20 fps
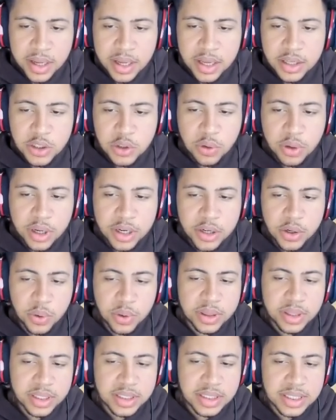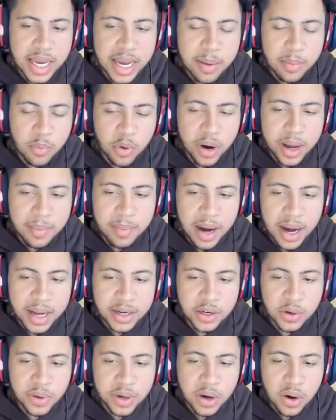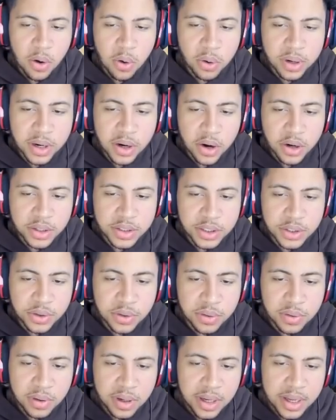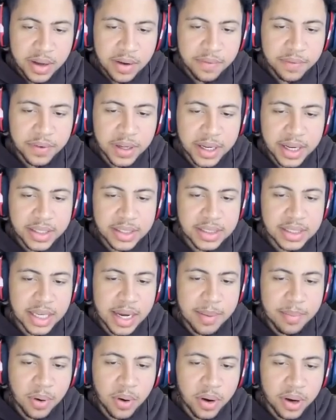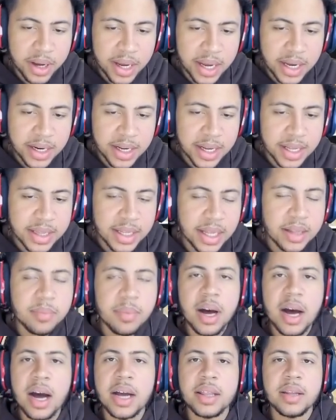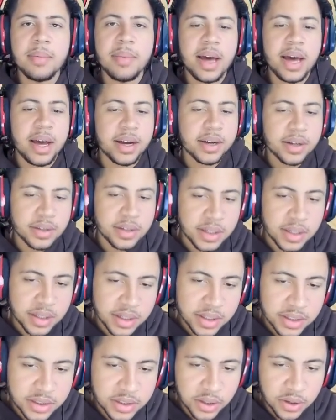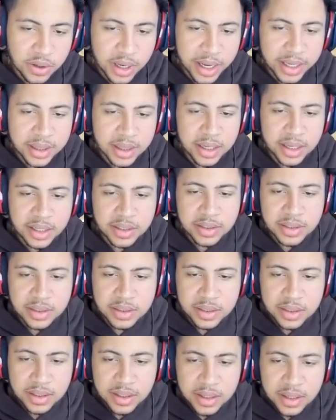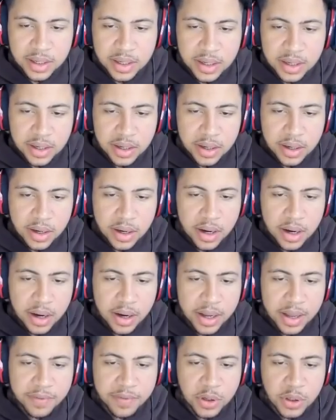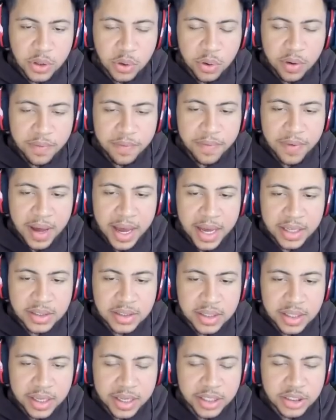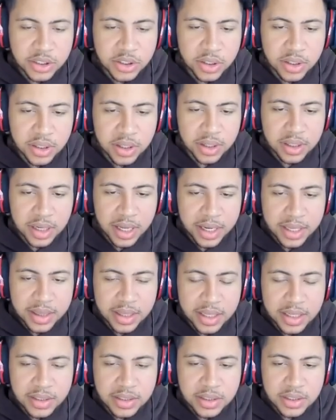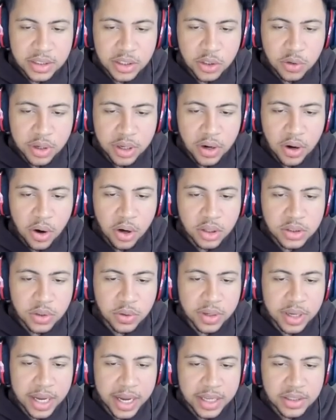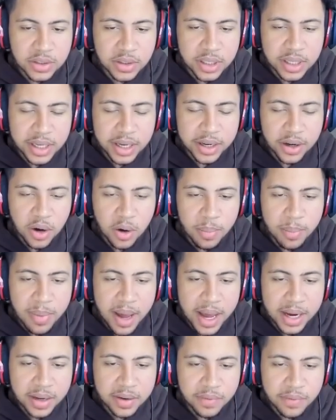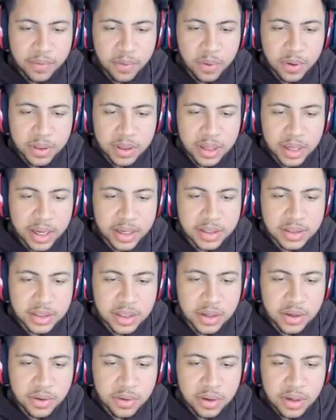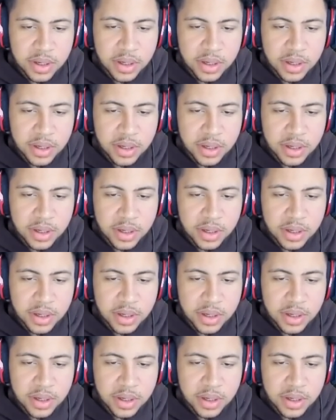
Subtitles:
You can do it the same way by doing holding R2, flicking same ball hand, and then behind the back. So like this. If you do it fast, it should look like this. You can also cancel it and go back and forth like so.